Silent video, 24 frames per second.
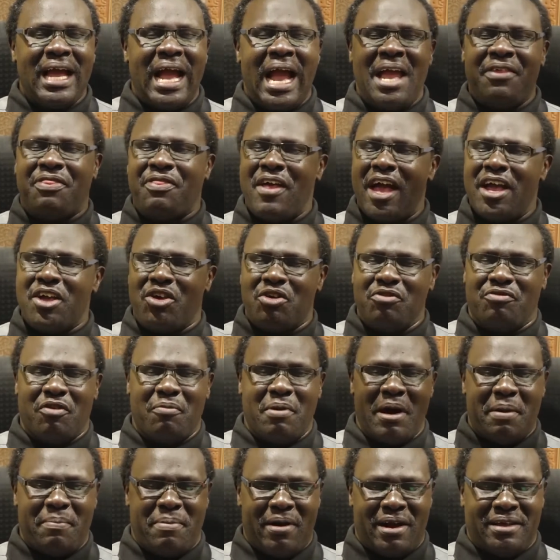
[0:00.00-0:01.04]
I thank you for
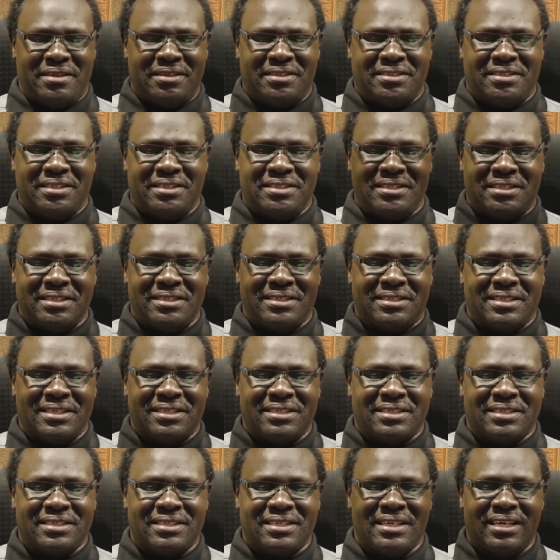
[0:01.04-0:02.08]
my brothers and
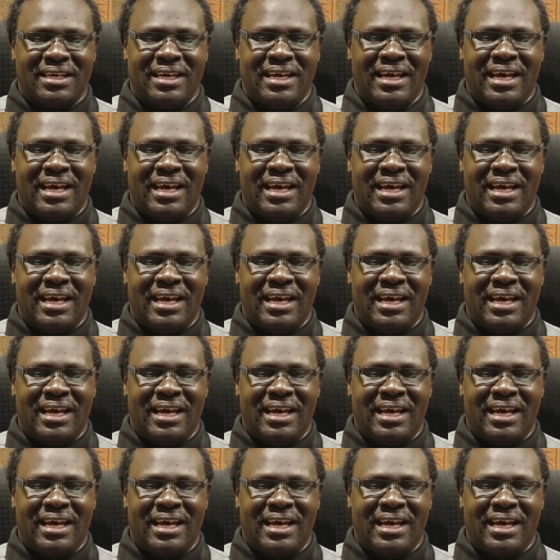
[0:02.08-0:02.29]
sisters.